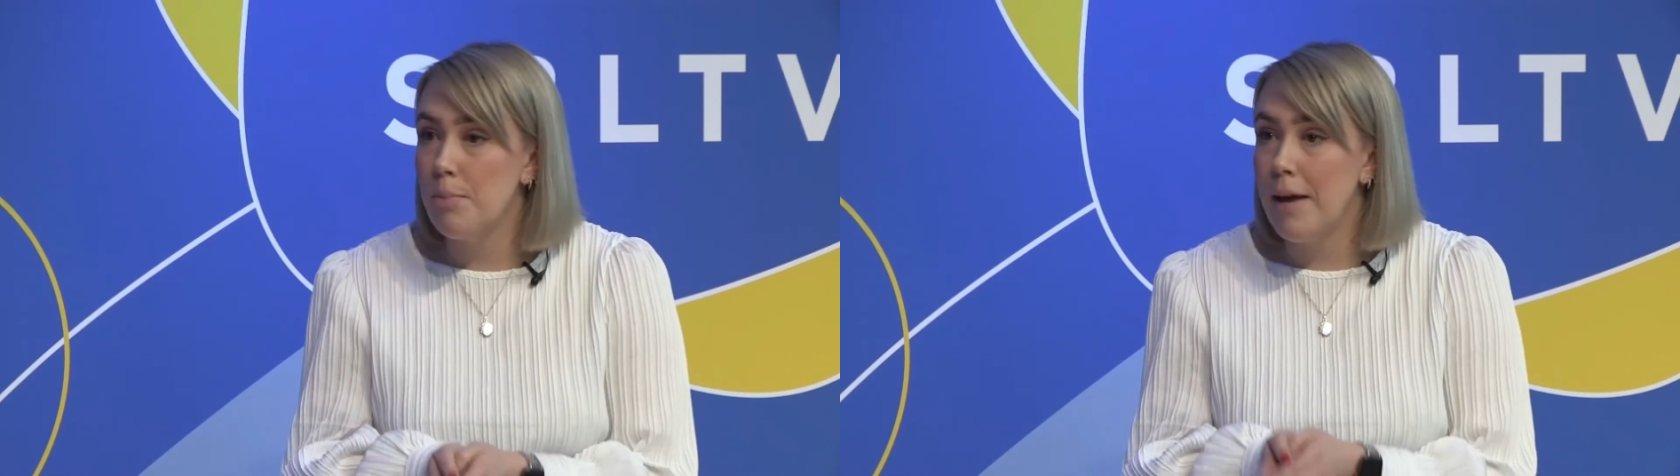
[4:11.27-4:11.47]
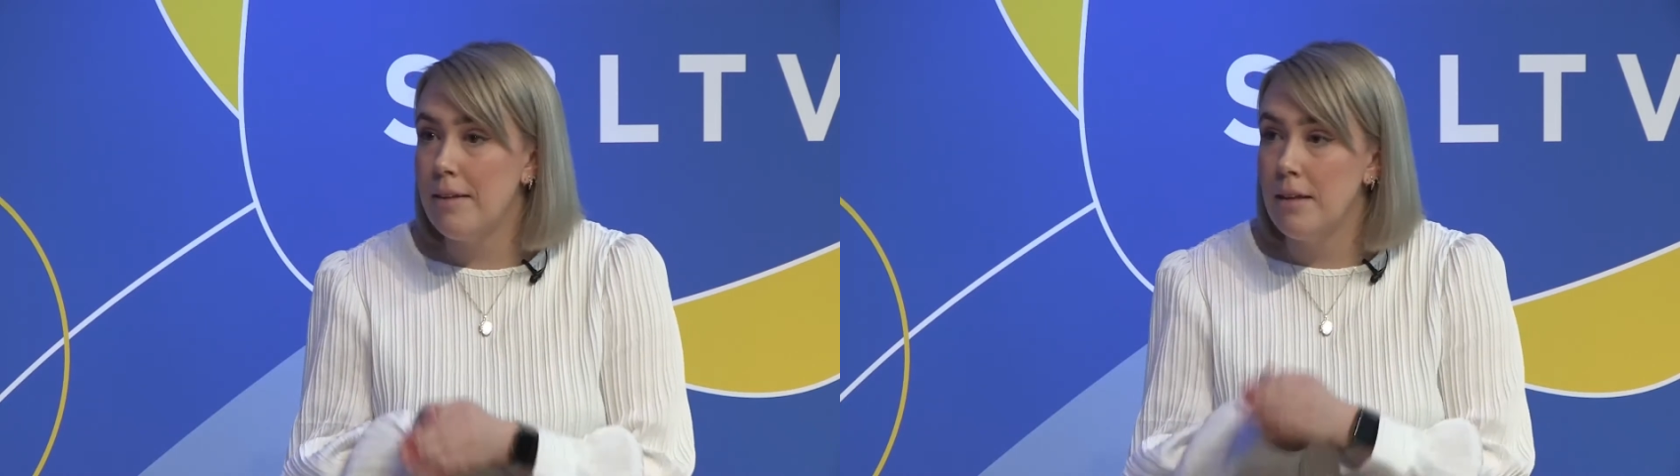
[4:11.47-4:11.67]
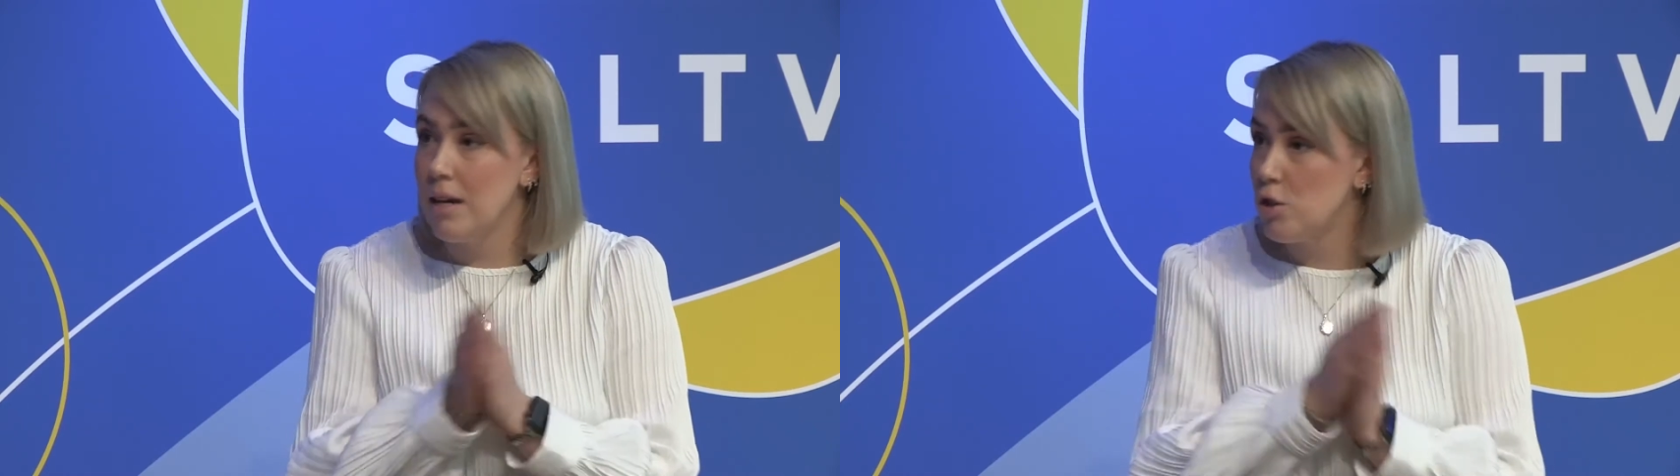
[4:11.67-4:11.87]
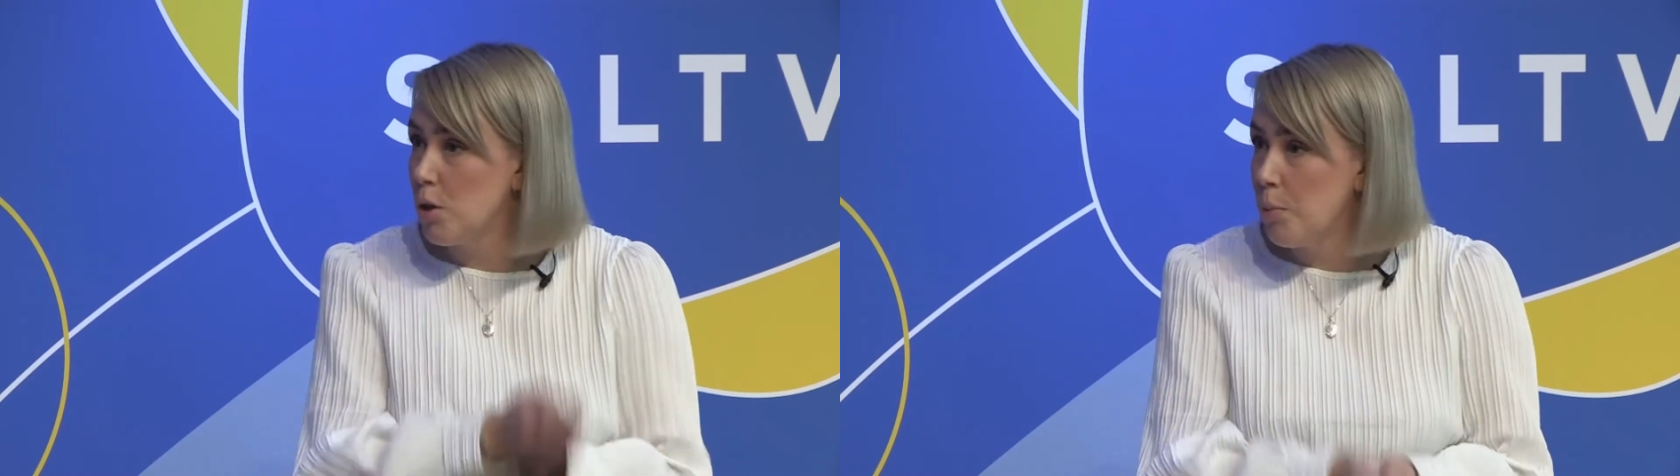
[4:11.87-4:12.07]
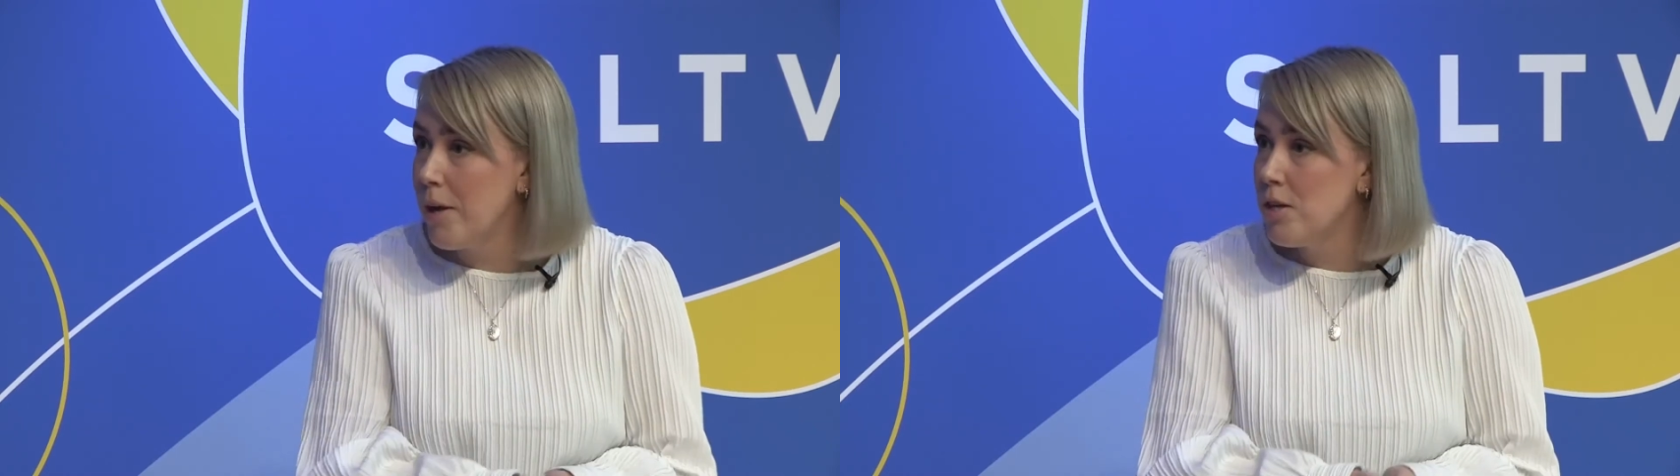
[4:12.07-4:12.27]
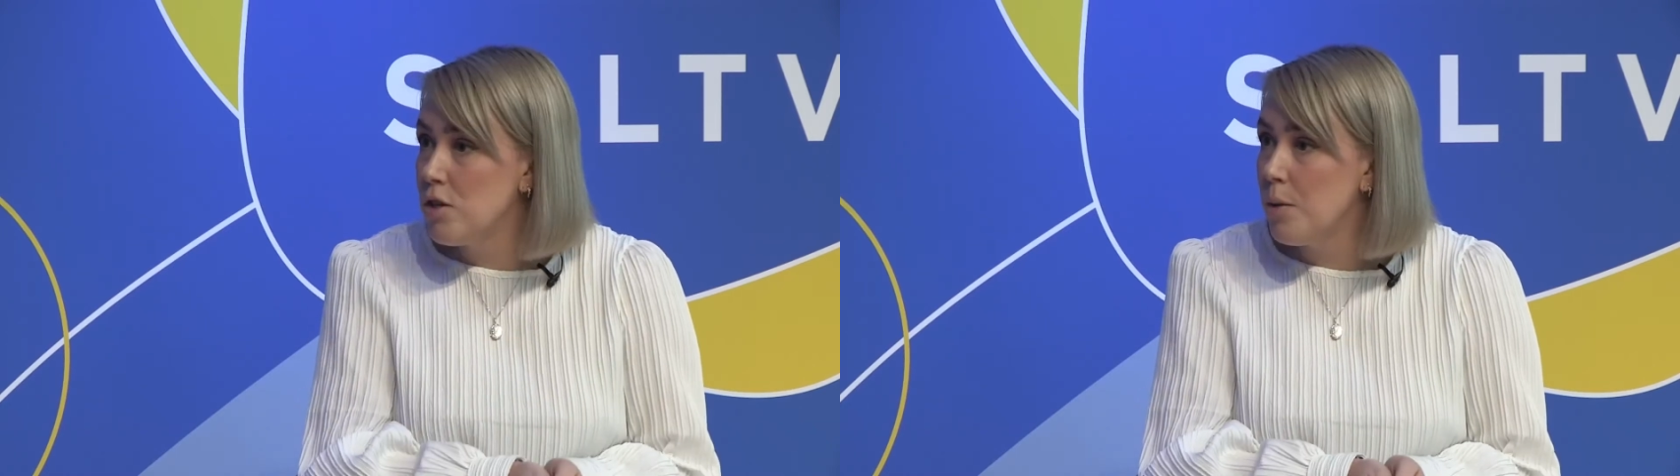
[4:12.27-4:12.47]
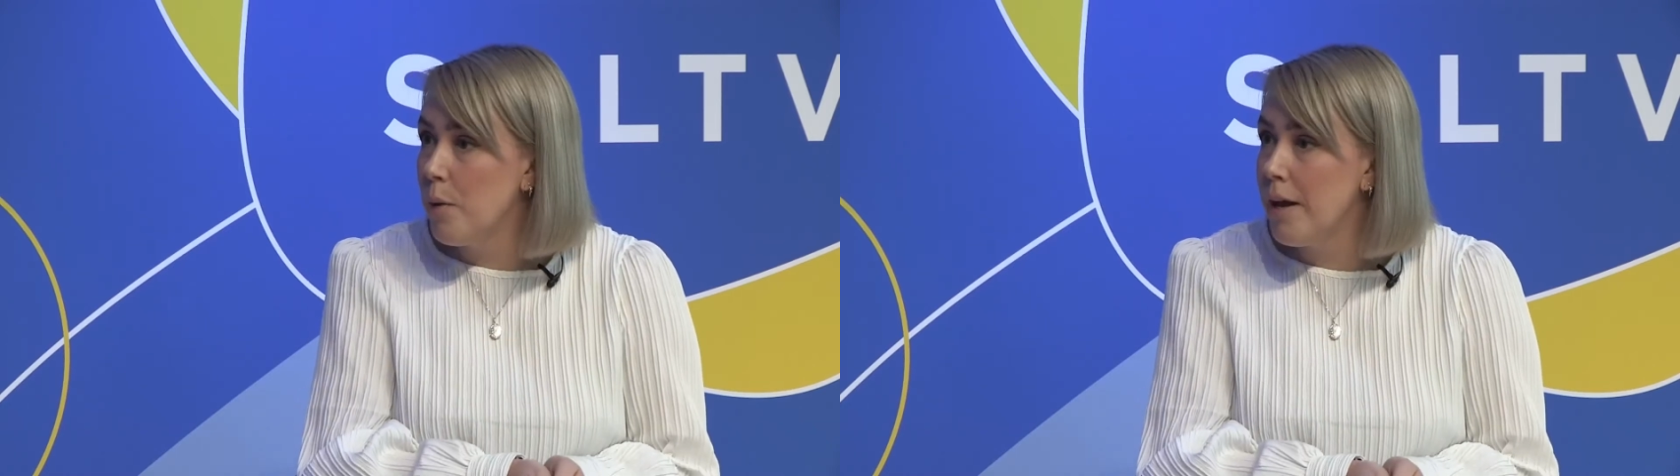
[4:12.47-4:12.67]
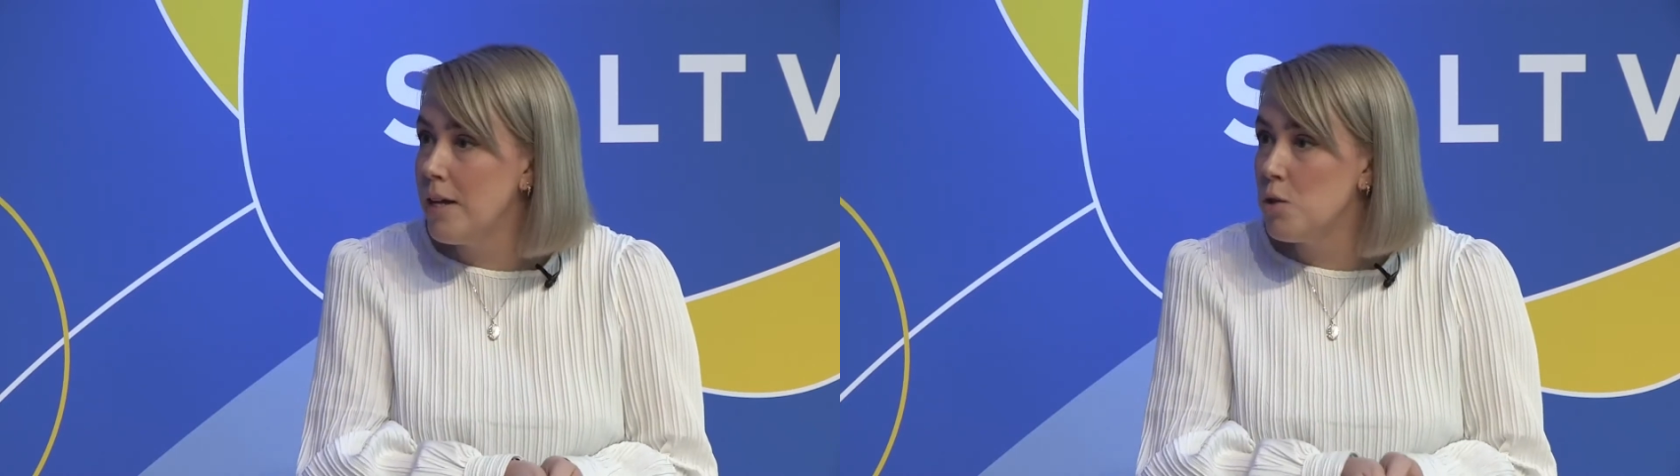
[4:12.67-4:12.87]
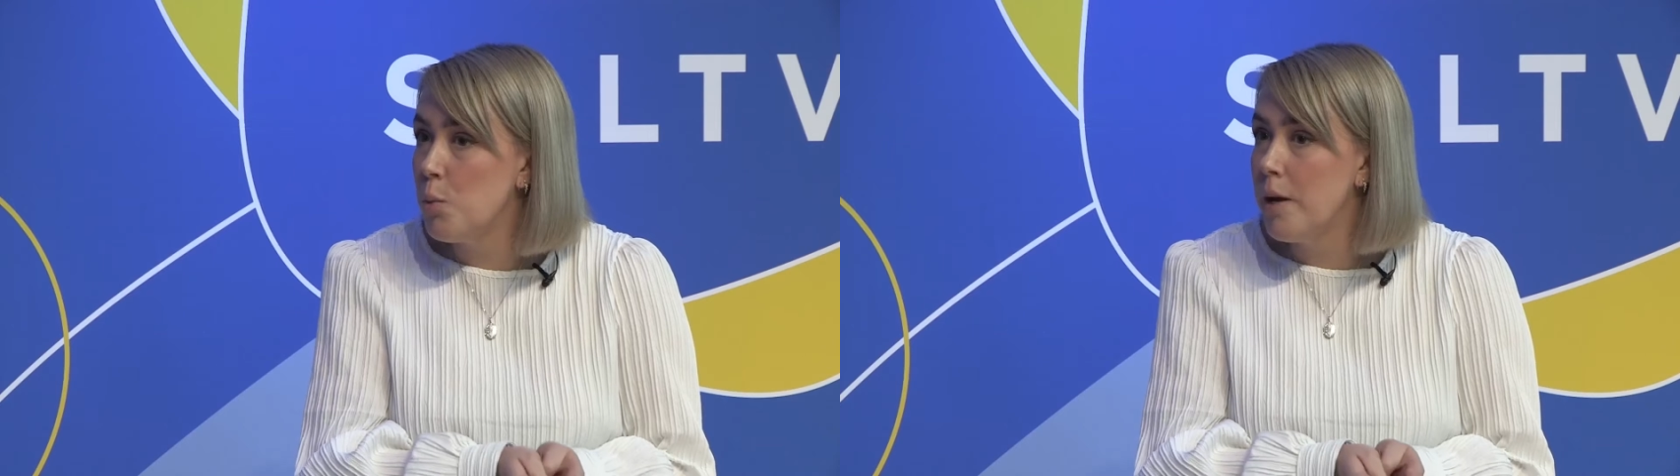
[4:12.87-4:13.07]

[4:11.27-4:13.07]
pay the national apprenticeship wage,